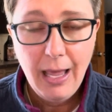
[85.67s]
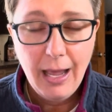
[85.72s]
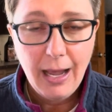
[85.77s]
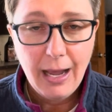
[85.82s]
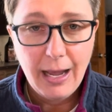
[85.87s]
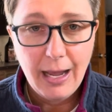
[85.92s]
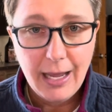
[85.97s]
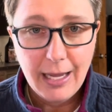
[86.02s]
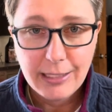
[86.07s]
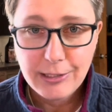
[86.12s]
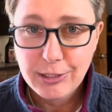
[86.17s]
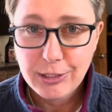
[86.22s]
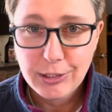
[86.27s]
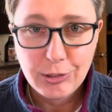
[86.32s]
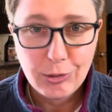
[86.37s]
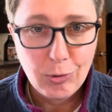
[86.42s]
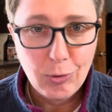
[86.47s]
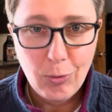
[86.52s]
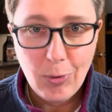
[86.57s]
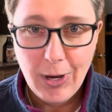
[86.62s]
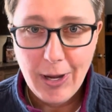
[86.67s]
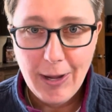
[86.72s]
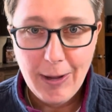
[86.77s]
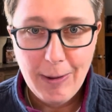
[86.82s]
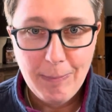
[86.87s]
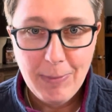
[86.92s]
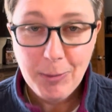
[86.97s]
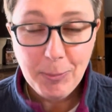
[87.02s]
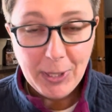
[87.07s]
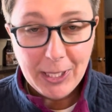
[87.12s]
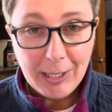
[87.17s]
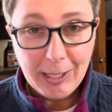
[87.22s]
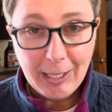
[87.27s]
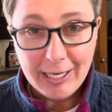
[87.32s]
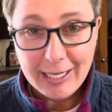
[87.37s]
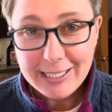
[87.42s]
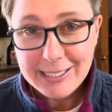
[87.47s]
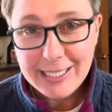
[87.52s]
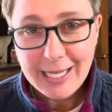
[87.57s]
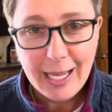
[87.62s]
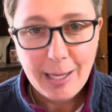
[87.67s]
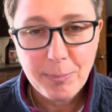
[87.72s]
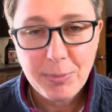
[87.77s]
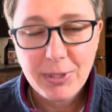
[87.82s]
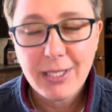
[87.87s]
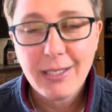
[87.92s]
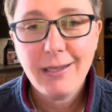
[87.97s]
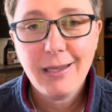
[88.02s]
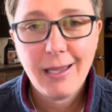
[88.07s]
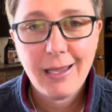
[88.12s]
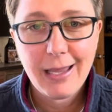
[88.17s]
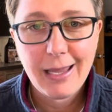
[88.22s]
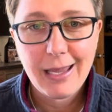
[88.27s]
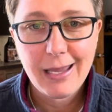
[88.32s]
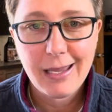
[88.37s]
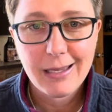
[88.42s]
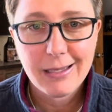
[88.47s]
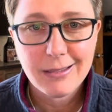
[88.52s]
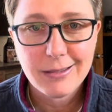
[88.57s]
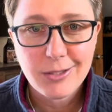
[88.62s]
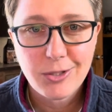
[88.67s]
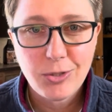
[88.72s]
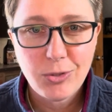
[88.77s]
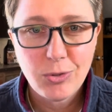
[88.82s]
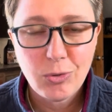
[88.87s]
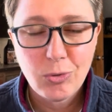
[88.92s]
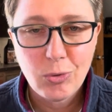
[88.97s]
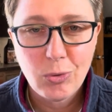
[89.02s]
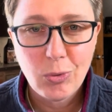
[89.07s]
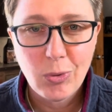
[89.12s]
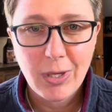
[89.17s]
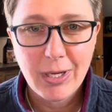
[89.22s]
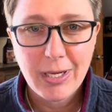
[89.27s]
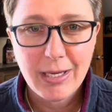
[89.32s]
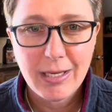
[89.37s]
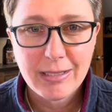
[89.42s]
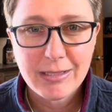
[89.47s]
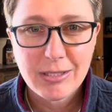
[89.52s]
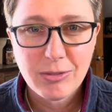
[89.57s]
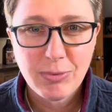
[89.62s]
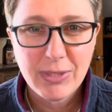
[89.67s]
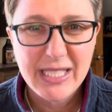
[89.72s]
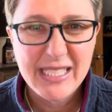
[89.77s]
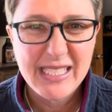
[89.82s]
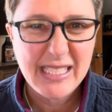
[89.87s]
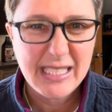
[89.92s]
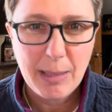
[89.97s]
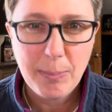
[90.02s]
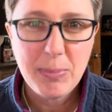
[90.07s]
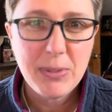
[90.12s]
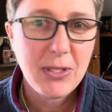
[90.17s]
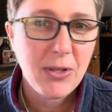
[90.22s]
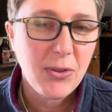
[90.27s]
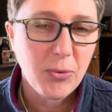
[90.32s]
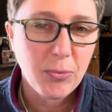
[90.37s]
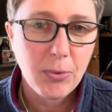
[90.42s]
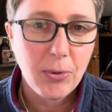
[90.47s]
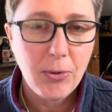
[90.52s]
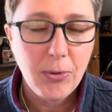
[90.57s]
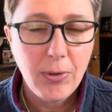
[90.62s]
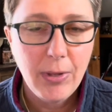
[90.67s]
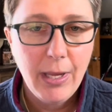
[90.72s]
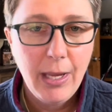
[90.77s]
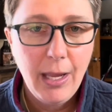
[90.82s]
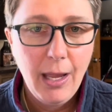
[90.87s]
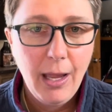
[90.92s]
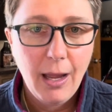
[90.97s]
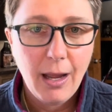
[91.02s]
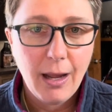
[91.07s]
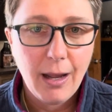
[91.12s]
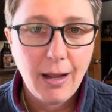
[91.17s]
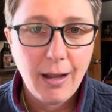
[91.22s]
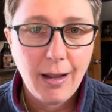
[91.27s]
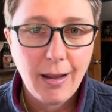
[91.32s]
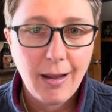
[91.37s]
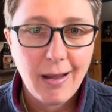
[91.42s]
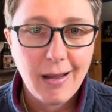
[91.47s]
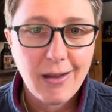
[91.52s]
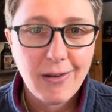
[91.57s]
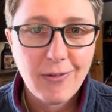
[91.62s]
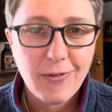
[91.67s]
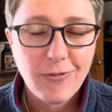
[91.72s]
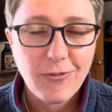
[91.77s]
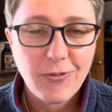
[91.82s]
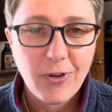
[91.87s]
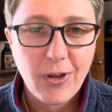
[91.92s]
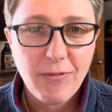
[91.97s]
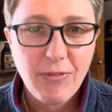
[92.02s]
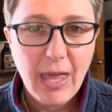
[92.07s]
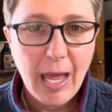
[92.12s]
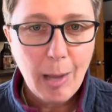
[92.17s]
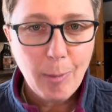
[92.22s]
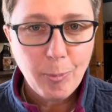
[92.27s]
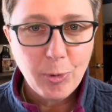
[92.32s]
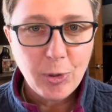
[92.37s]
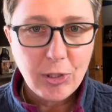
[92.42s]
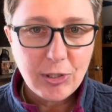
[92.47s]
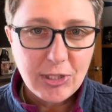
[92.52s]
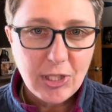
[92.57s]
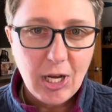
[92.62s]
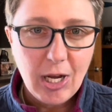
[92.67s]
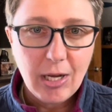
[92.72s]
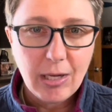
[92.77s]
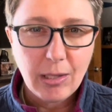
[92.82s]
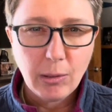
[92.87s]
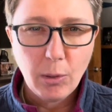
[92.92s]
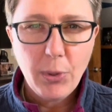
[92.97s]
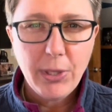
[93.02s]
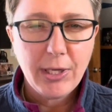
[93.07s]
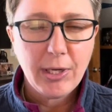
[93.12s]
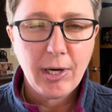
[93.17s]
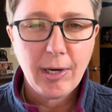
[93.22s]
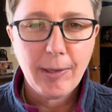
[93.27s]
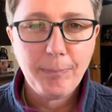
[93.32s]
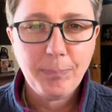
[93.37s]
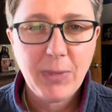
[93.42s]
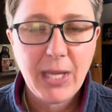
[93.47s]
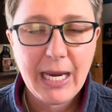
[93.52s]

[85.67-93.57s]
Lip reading: to make my clients happy, and to really step into the role of that bulldog lawyer.